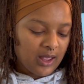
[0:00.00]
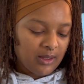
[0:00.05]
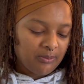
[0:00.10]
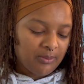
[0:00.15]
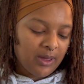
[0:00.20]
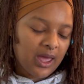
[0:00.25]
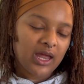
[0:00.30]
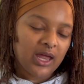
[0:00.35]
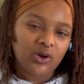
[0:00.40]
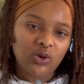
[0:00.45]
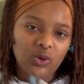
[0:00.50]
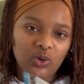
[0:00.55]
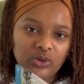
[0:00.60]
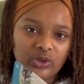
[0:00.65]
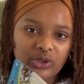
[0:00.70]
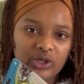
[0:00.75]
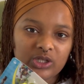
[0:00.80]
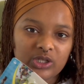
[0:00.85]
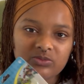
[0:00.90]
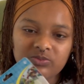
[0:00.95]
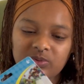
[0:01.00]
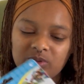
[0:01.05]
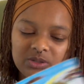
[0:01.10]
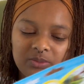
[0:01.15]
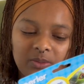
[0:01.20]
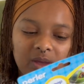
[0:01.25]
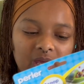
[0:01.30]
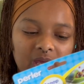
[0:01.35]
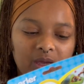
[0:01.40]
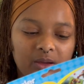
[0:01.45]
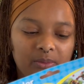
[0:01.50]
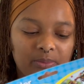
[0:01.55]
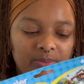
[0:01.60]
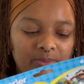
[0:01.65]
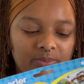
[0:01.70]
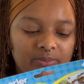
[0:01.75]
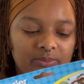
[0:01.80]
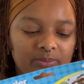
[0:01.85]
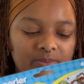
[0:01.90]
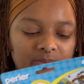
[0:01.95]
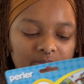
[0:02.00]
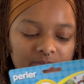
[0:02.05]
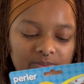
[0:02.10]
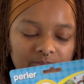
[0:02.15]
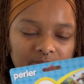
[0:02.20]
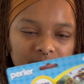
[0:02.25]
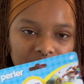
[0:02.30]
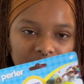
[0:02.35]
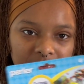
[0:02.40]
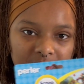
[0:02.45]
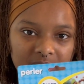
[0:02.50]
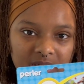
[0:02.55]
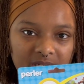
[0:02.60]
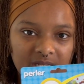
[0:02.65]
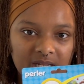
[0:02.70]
pen holder. It's supposed to make putting